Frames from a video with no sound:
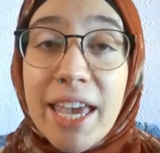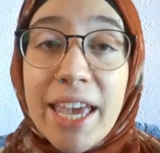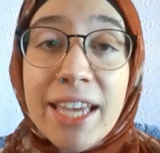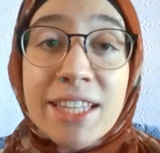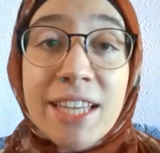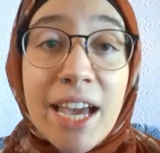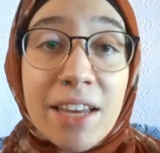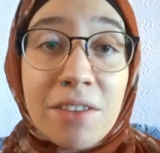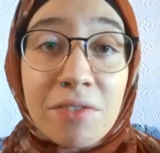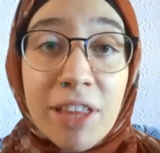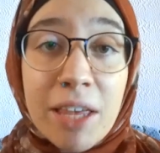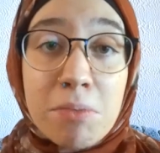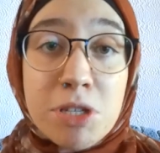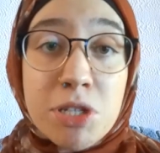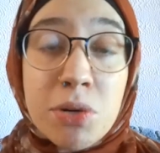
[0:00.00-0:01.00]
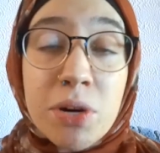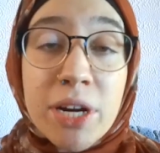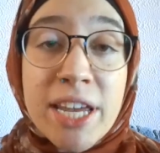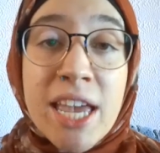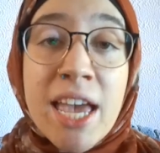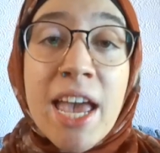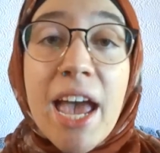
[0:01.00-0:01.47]

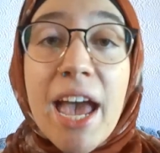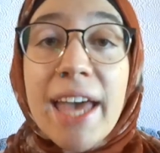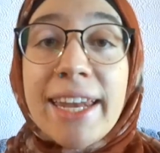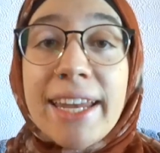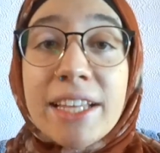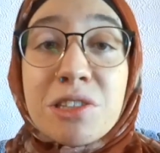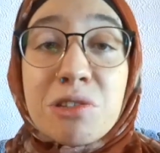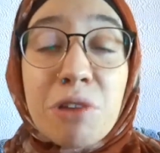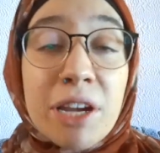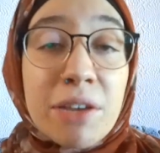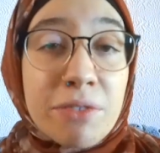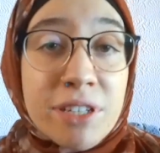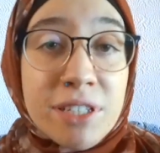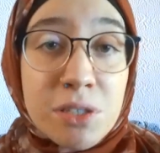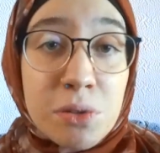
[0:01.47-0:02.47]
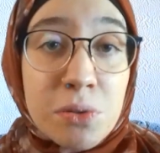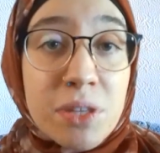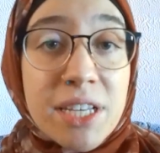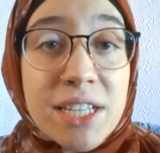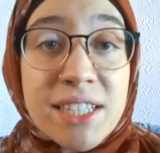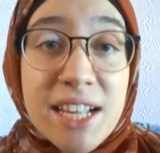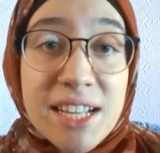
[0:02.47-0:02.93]
anti-inflammatory, and it's great for
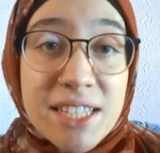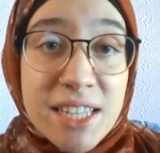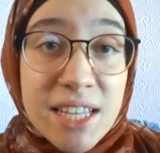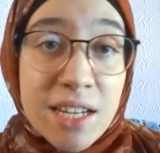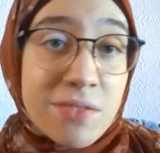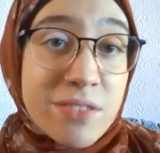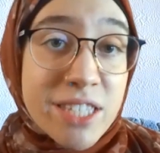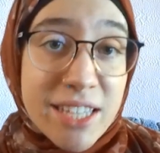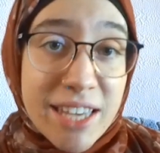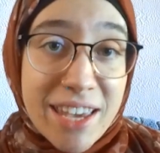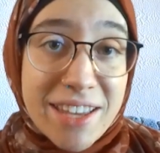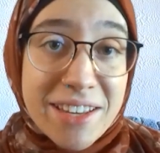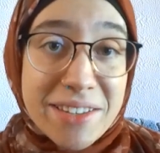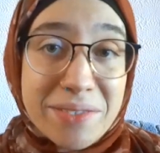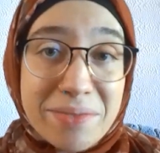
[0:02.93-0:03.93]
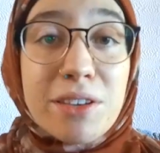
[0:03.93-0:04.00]
soothing sensitive skin.